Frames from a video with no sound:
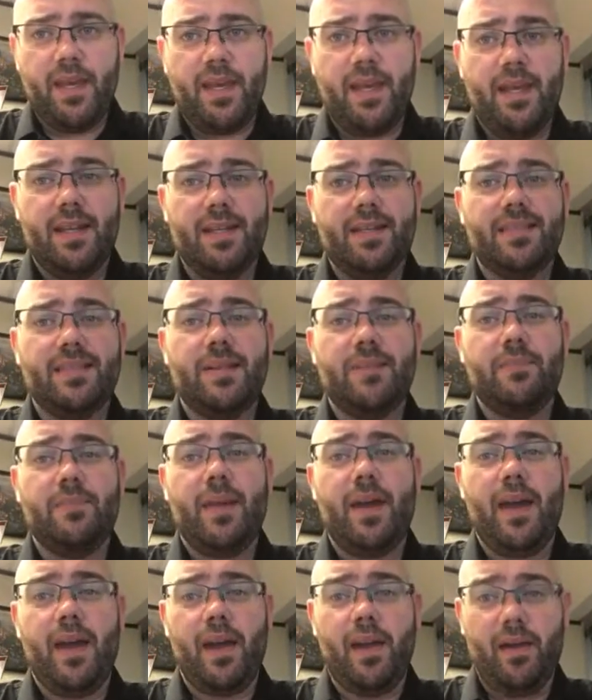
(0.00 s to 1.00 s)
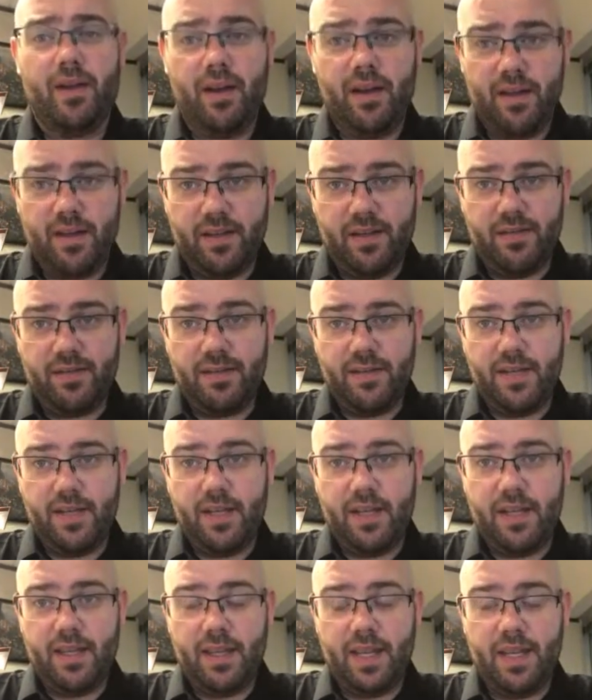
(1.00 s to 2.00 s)
It is imperative
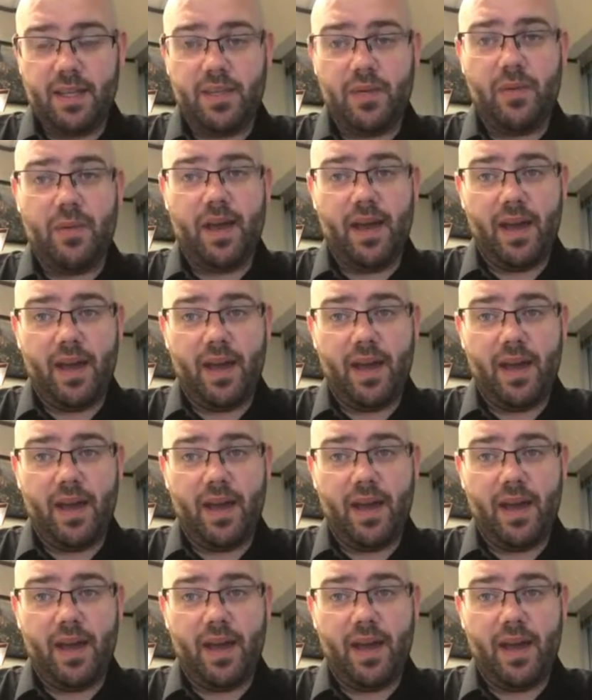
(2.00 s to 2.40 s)
that you